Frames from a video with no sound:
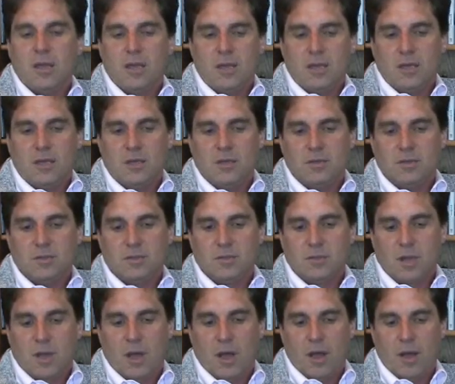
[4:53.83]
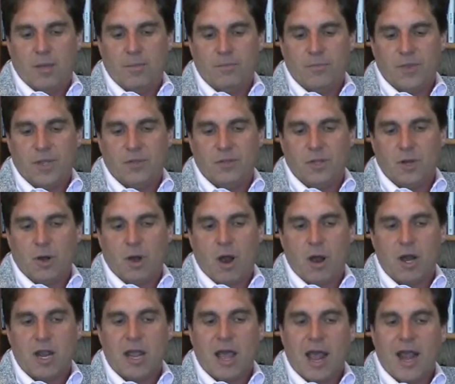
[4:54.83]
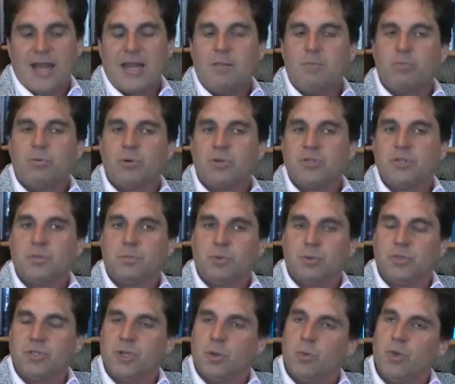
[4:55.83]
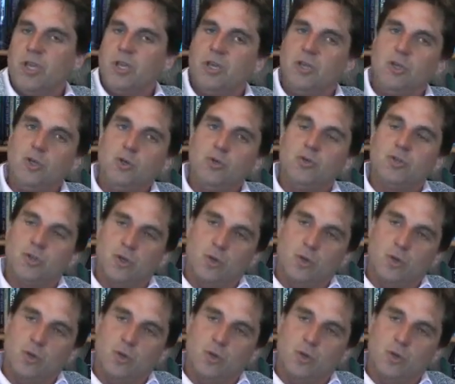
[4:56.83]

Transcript: is that there are guiding principles that we can use